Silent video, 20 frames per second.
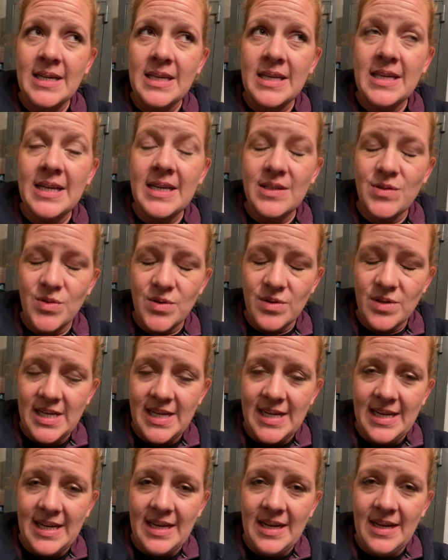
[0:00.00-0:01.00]

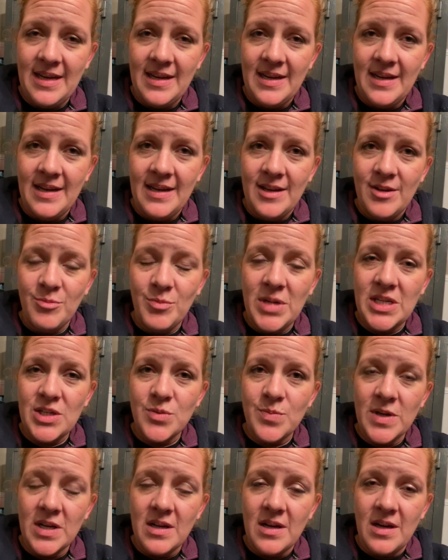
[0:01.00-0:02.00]
yesterday,
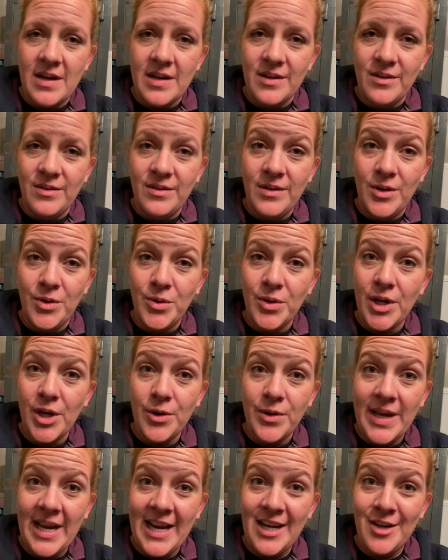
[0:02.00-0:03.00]
Mitch McConnell, old
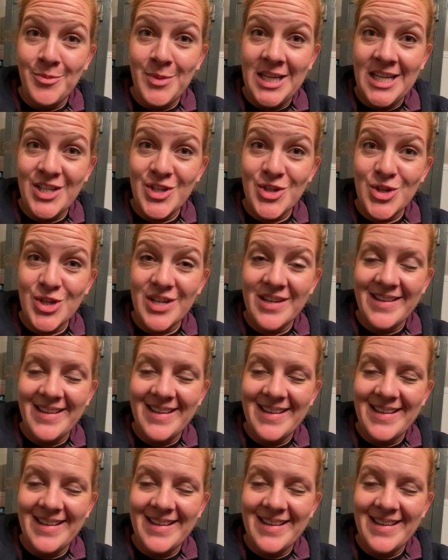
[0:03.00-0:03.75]
Cocaine Mitch,